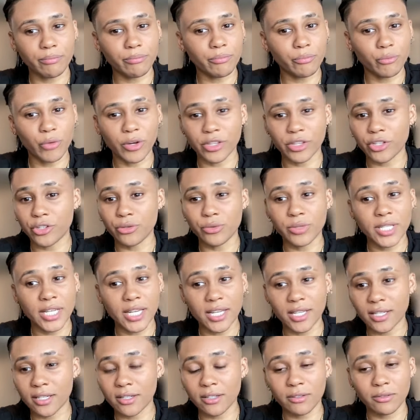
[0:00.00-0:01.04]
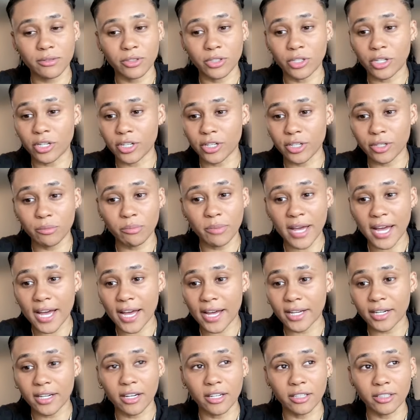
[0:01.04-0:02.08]
Whether you take it good,
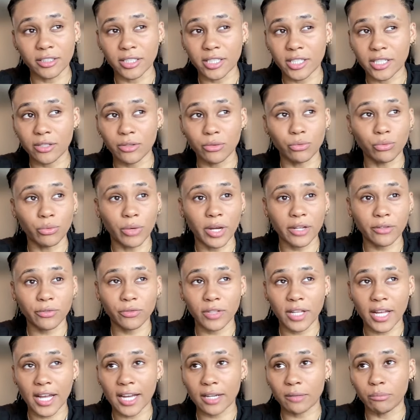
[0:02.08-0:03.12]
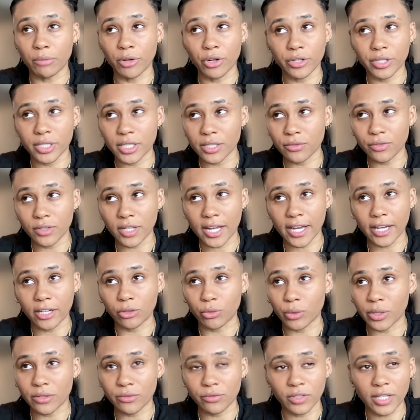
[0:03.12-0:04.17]
bad, ugly, red flag, burgundy flag,
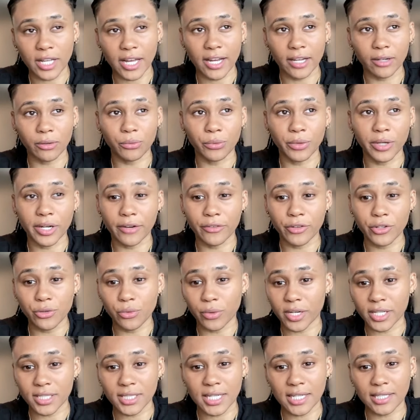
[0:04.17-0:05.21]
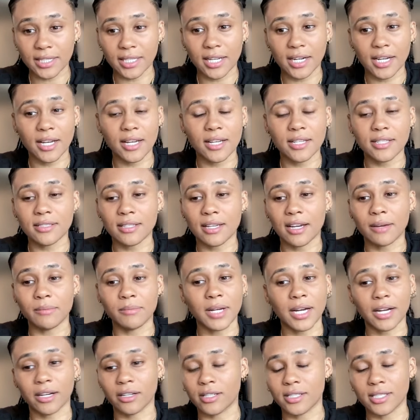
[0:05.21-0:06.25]
green flag, whatever you want to take that as, I'm
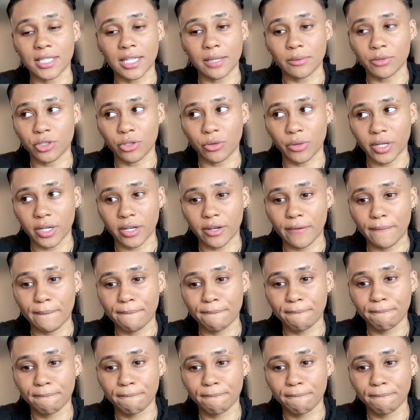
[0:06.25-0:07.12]
not going to stop showing up.